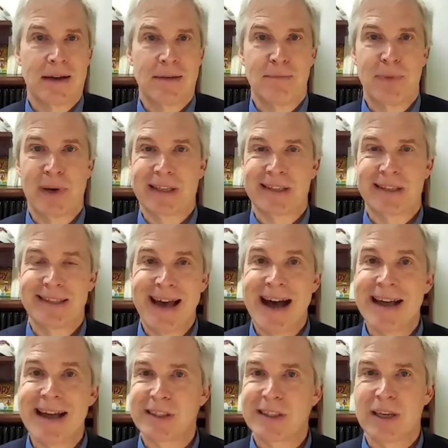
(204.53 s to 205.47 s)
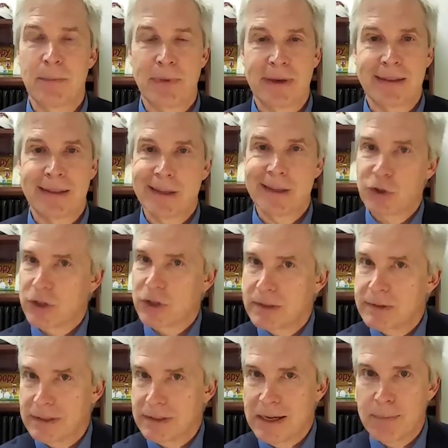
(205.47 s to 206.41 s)
Uh, but it's not something that's
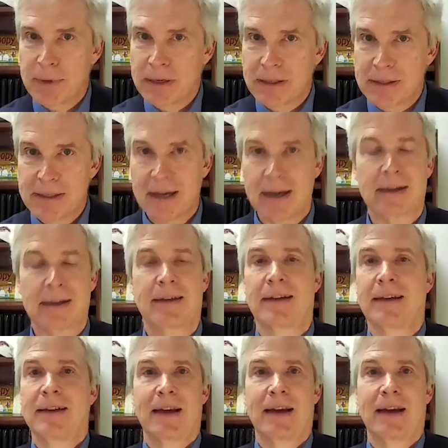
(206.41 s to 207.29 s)
just a nip and a tuck.